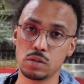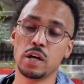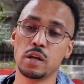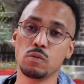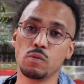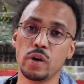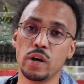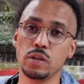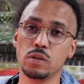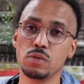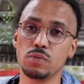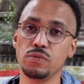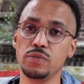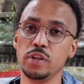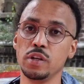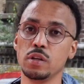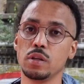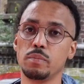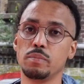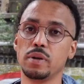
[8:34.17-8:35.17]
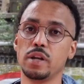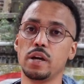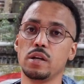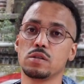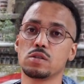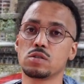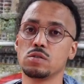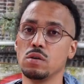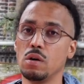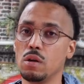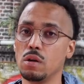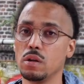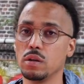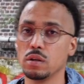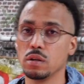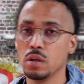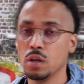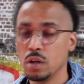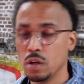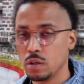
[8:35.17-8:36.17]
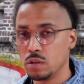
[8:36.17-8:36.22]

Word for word: That way you feel the plane stalling.